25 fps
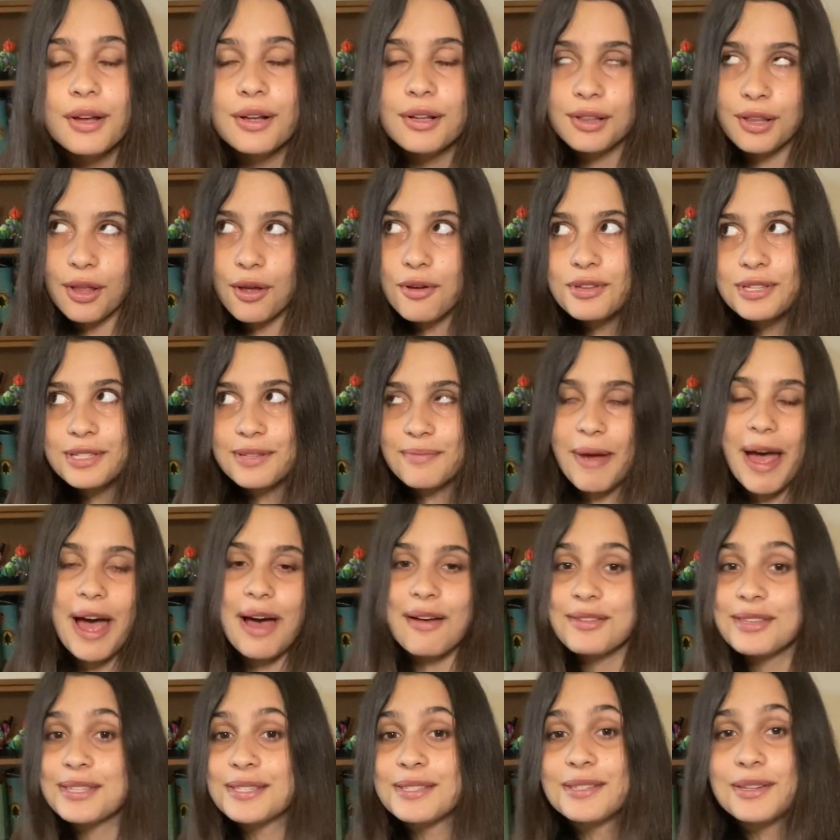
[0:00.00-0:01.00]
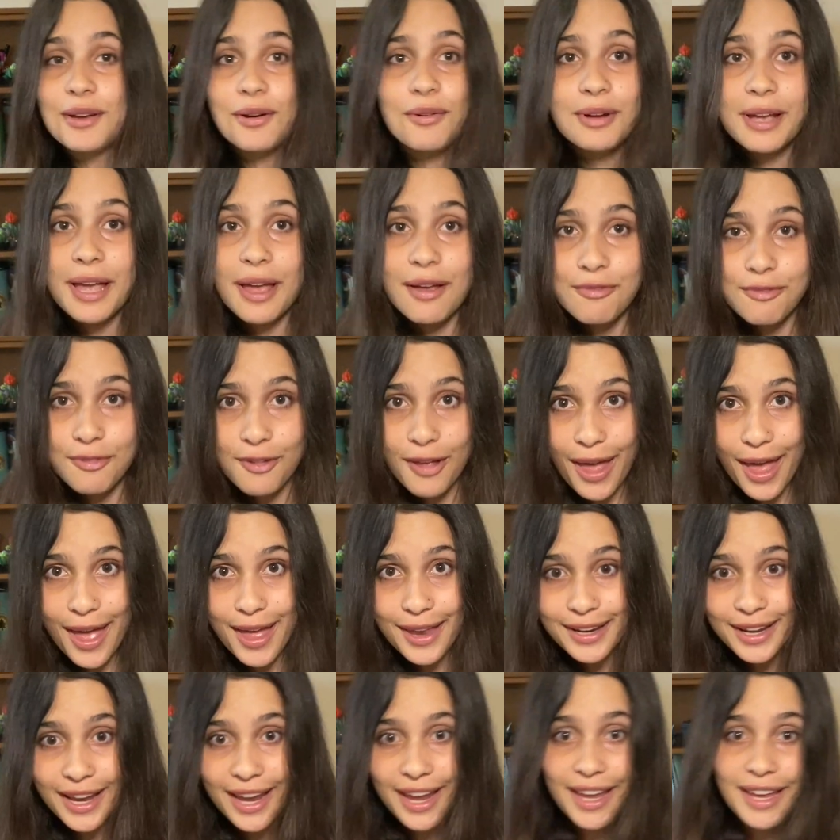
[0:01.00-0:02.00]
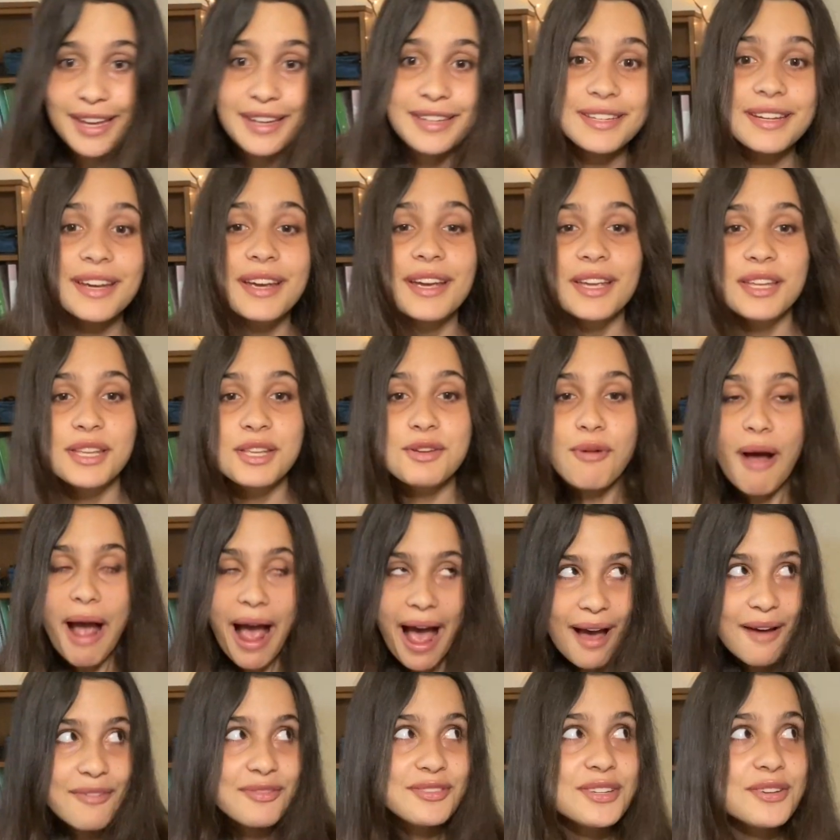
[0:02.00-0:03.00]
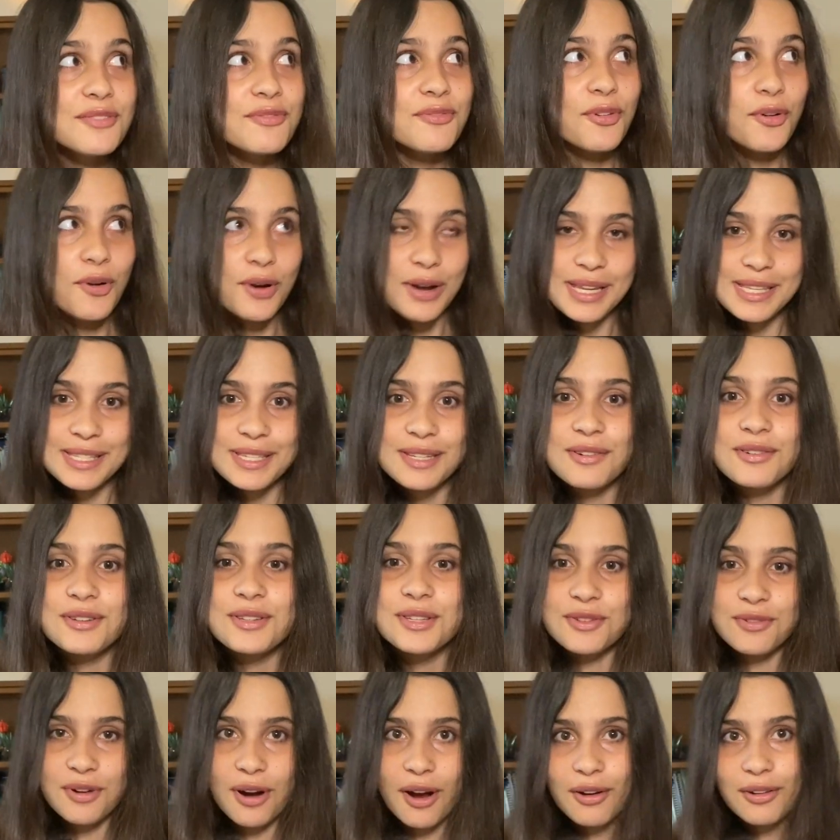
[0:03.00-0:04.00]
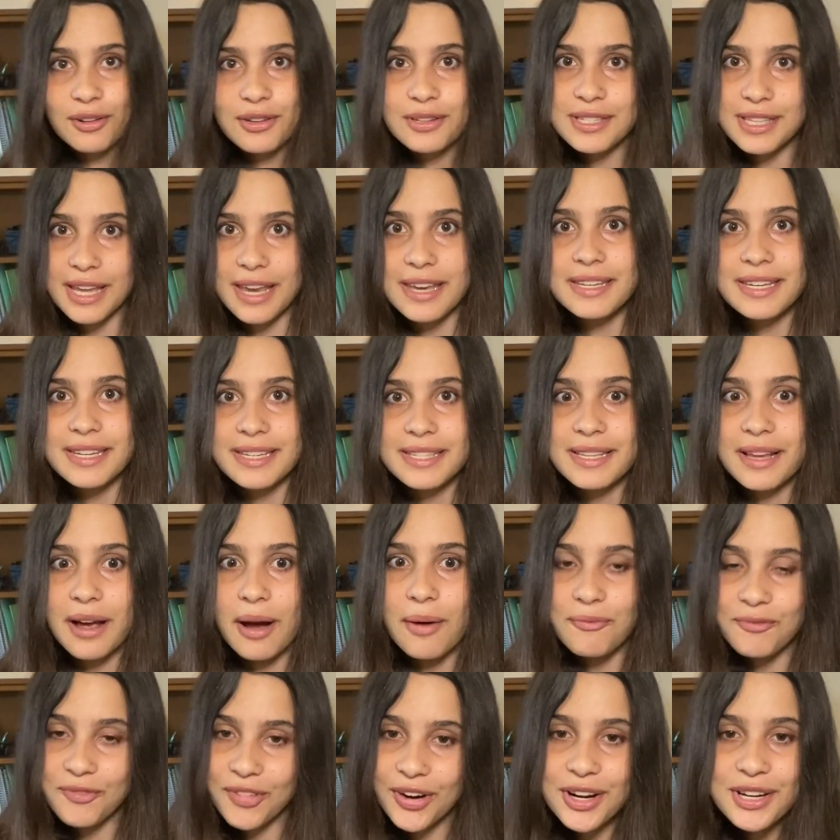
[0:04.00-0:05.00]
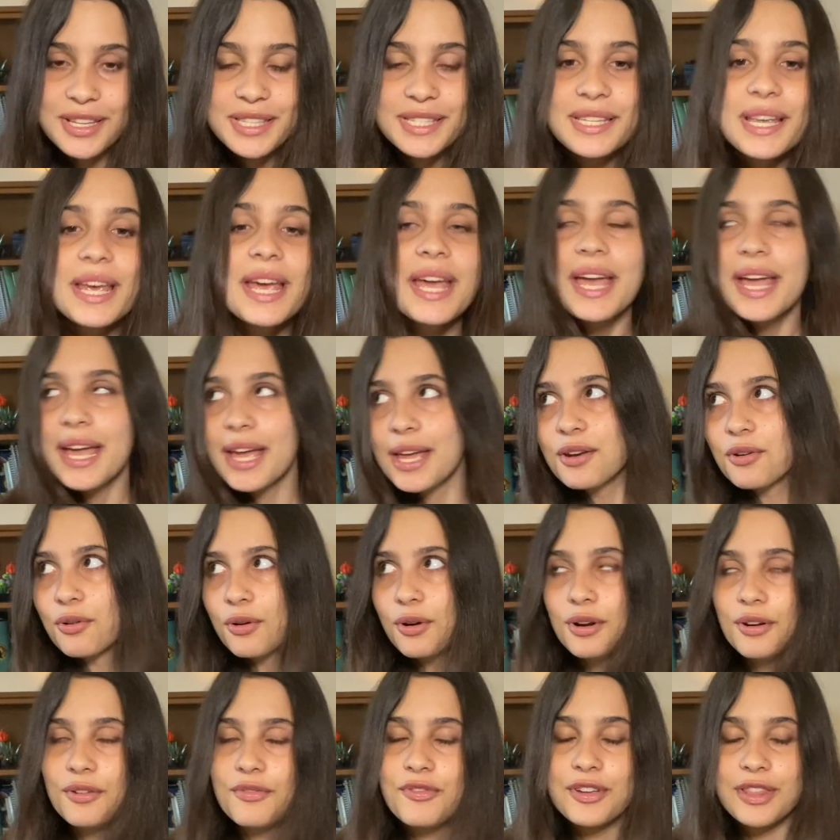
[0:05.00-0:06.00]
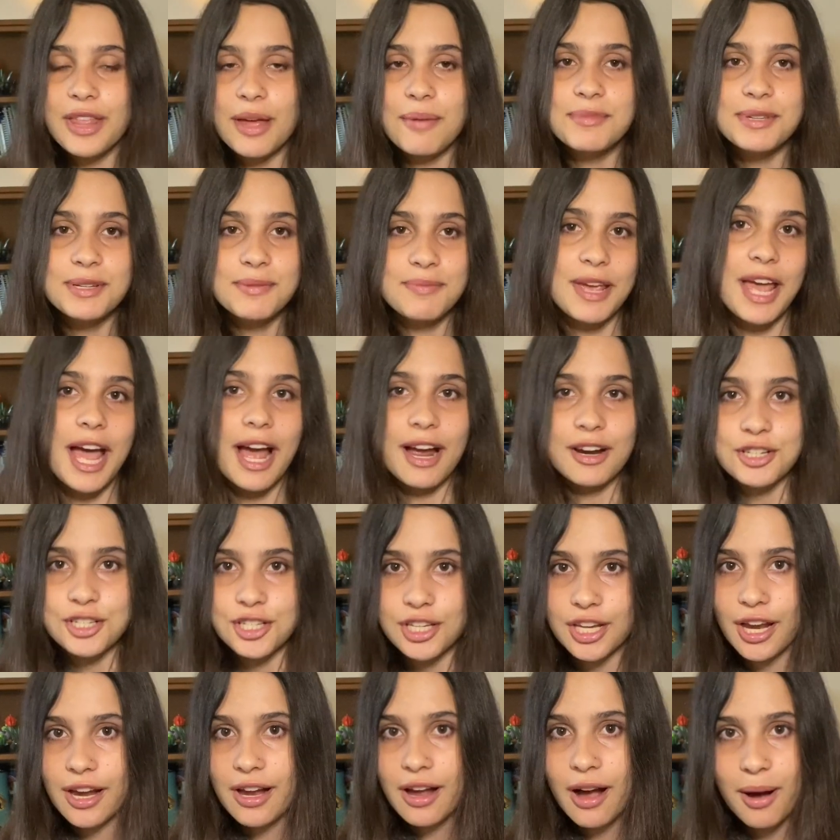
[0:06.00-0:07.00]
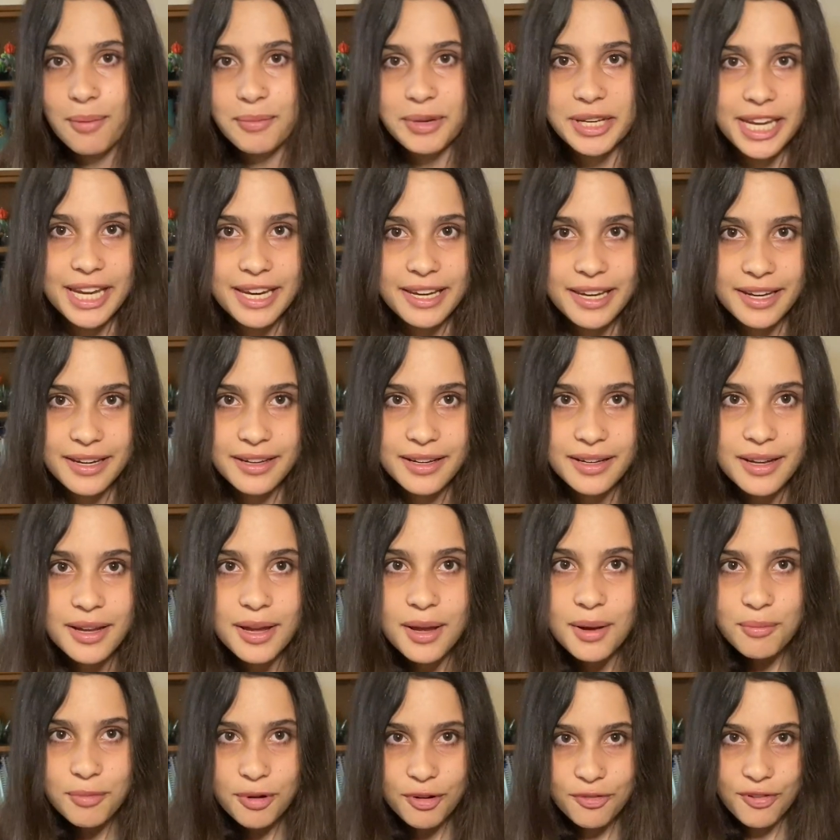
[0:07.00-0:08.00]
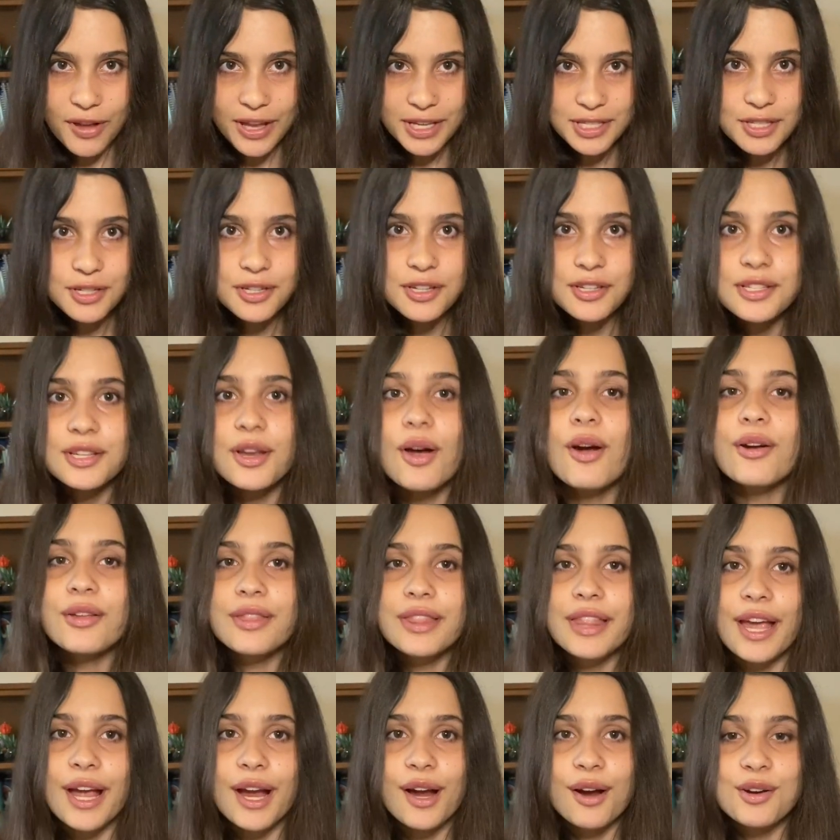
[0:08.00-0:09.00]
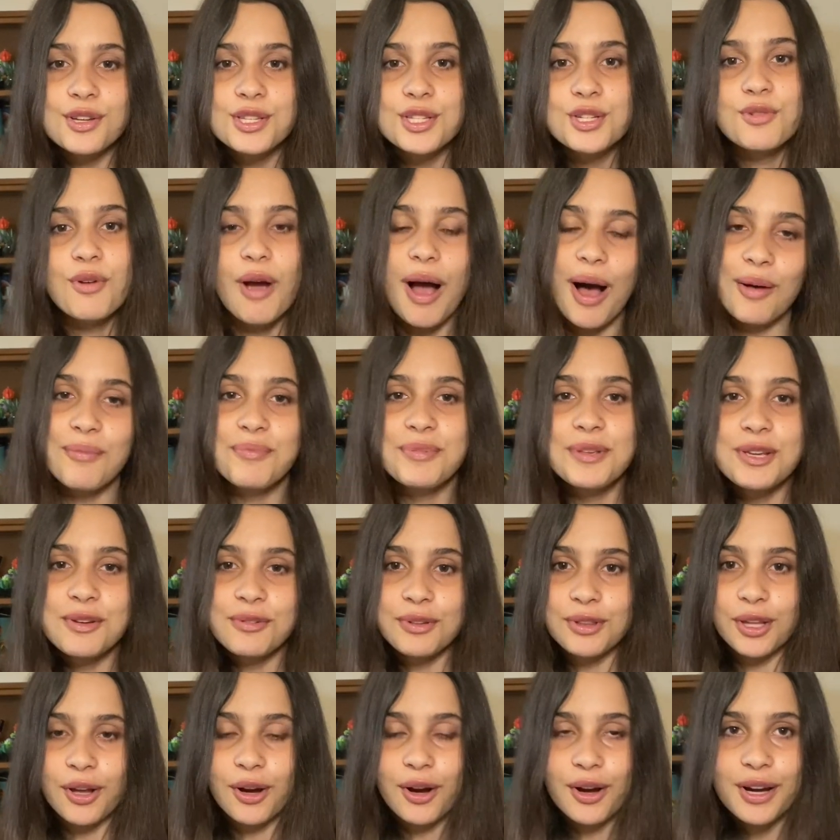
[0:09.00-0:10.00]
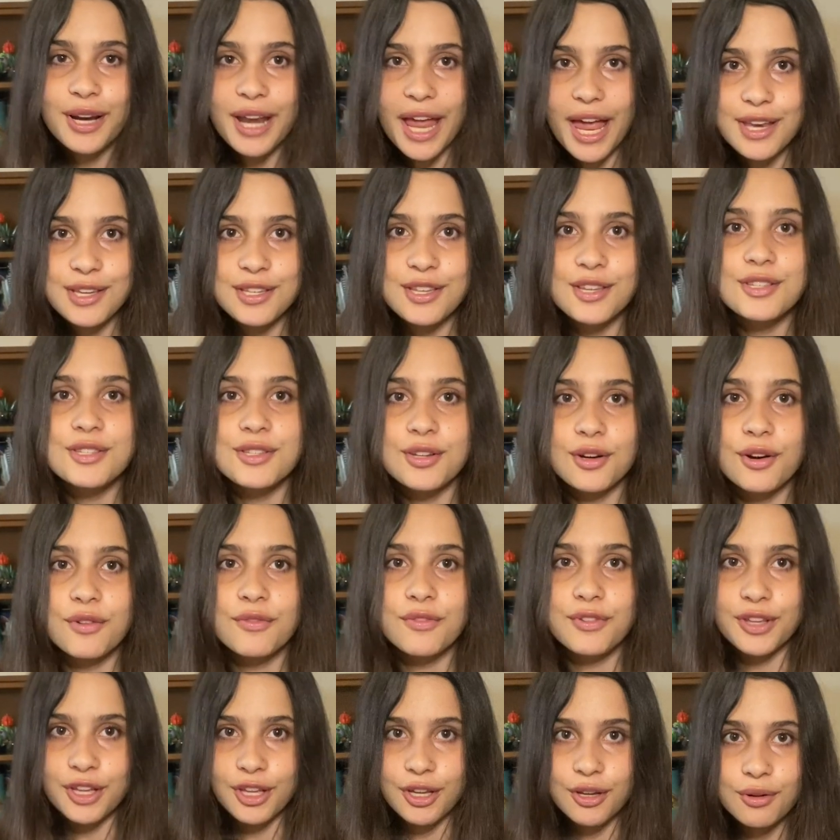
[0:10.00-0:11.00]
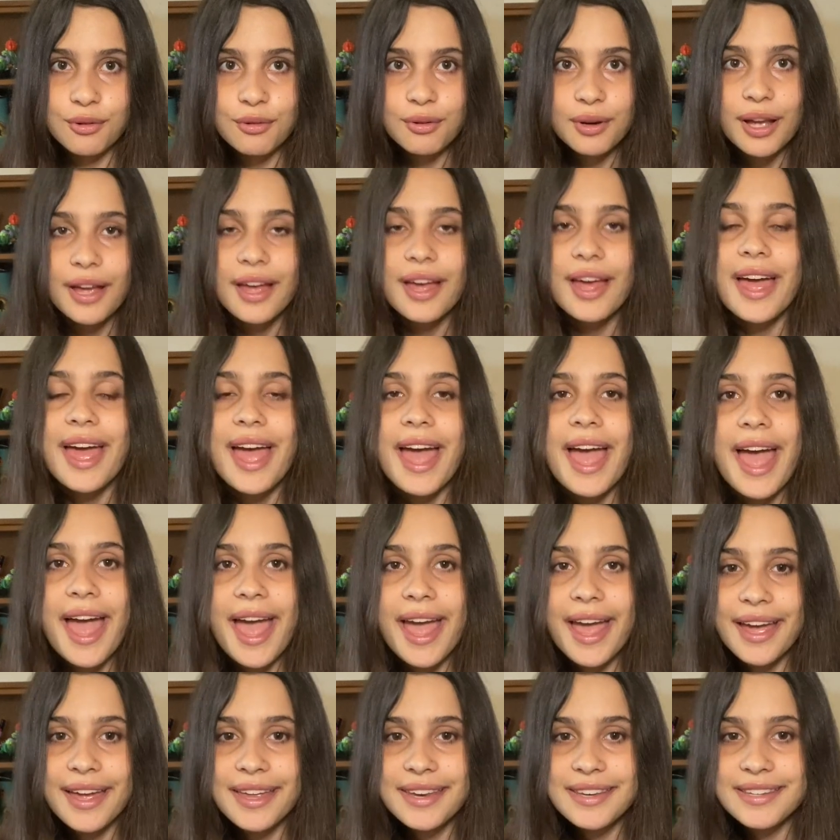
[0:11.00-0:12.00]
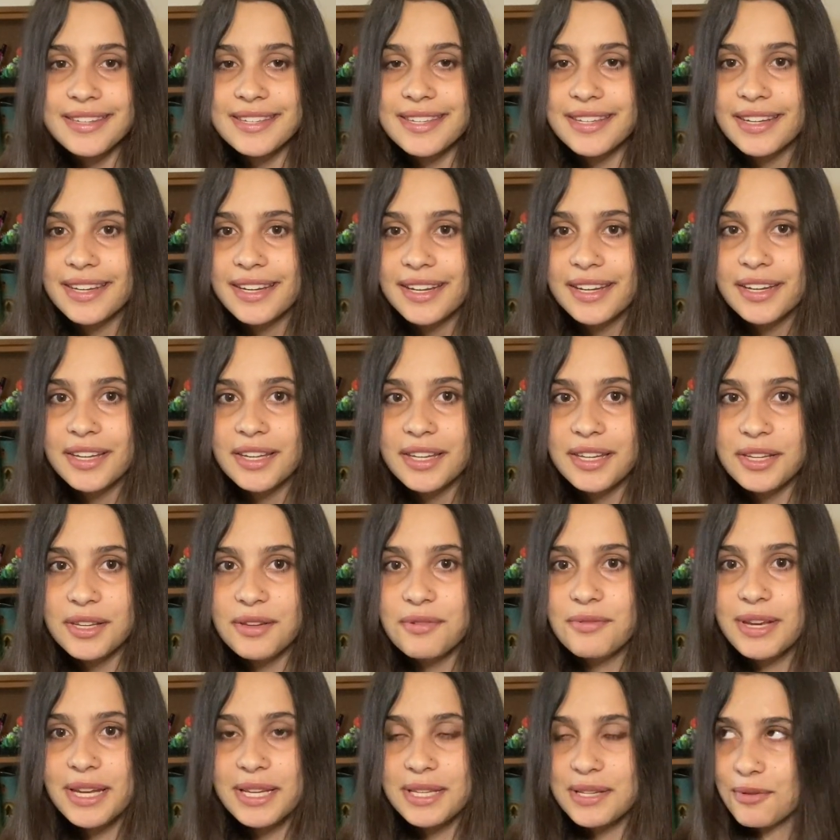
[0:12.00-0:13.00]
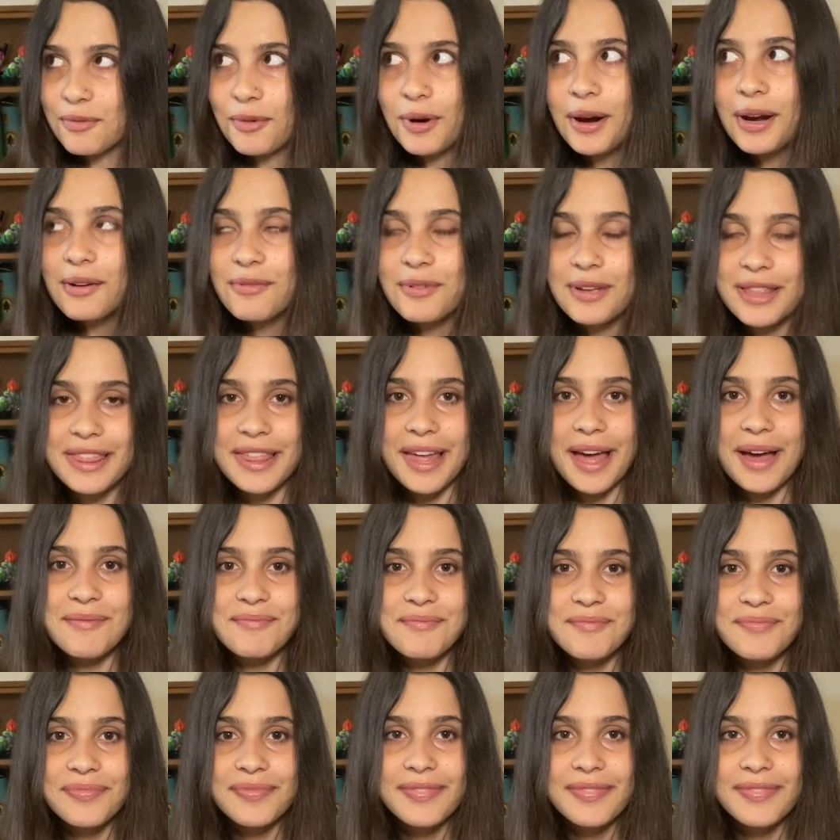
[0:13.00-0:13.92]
Closed mouths don't get fed, and you have to voice your struggles and discomforts in order for them to be actually accommodated. Professors are there to help you learn and to serve you, and you need to work with them.